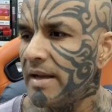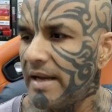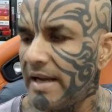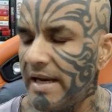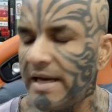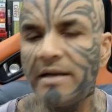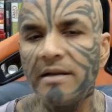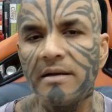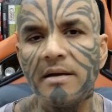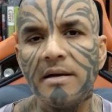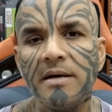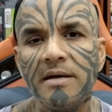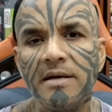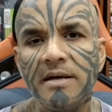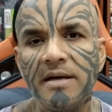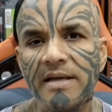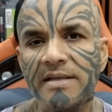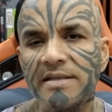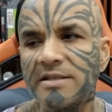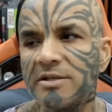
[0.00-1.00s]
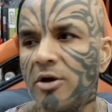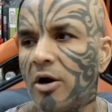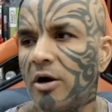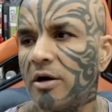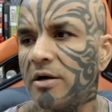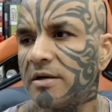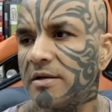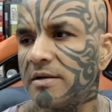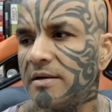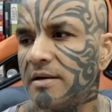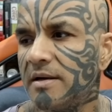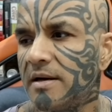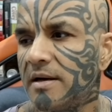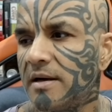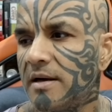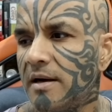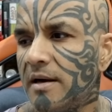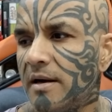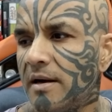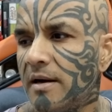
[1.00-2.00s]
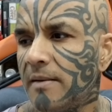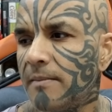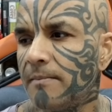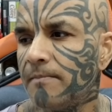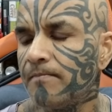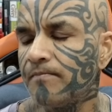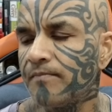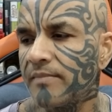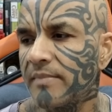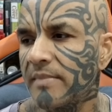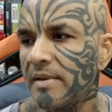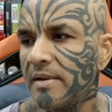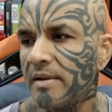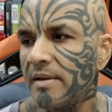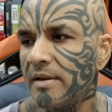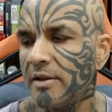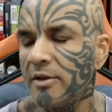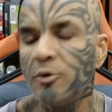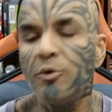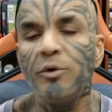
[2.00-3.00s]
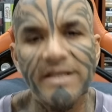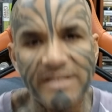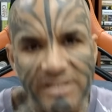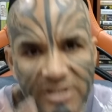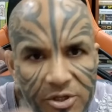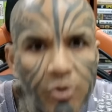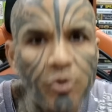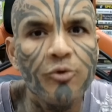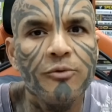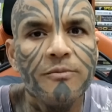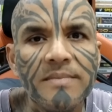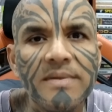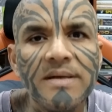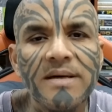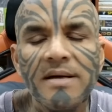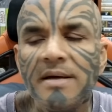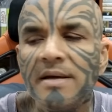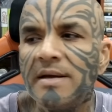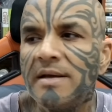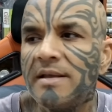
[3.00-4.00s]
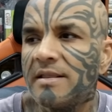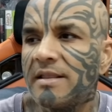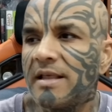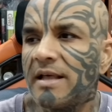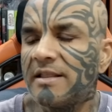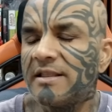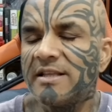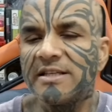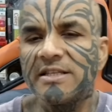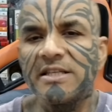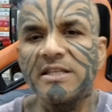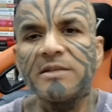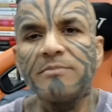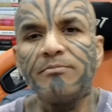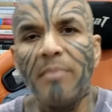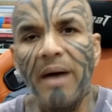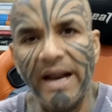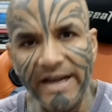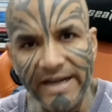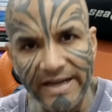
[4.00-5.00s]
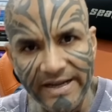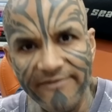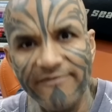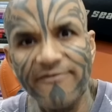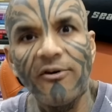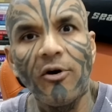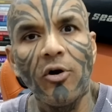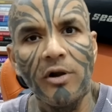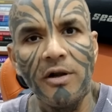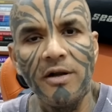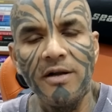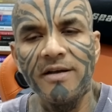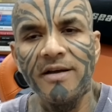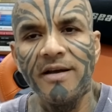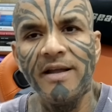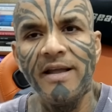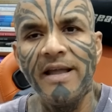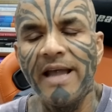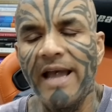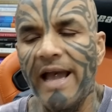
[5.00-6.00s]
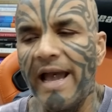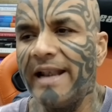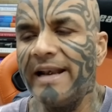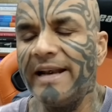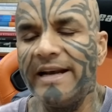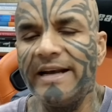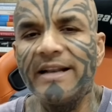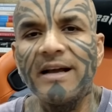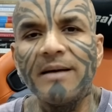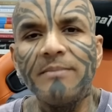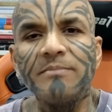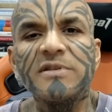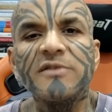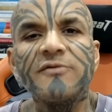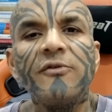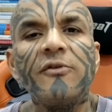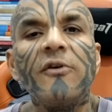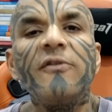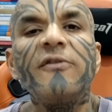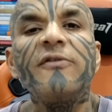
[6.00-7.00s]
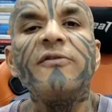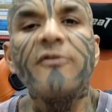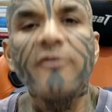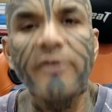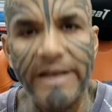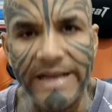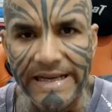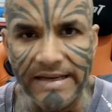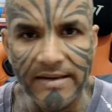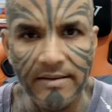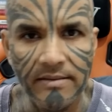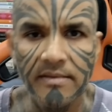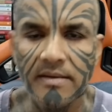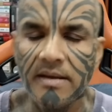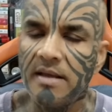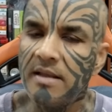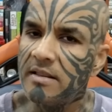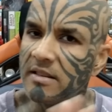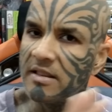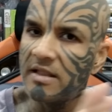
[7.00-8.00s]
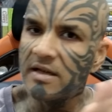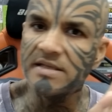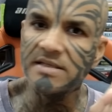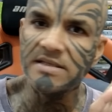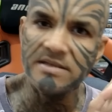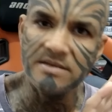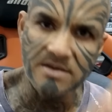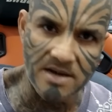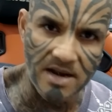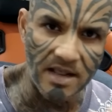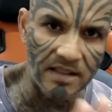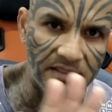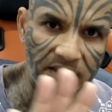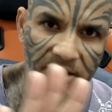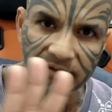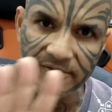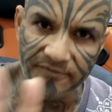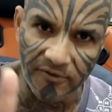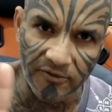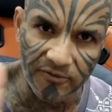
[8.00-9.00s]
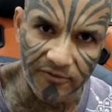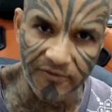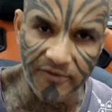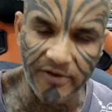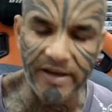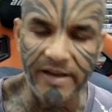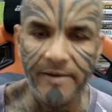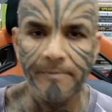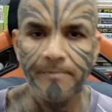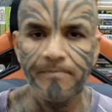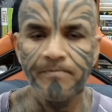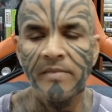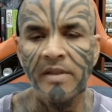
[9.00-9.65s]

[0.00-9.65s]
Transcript: It does not, uh, you assume that this is by default and it comes for free. There is nothing for free.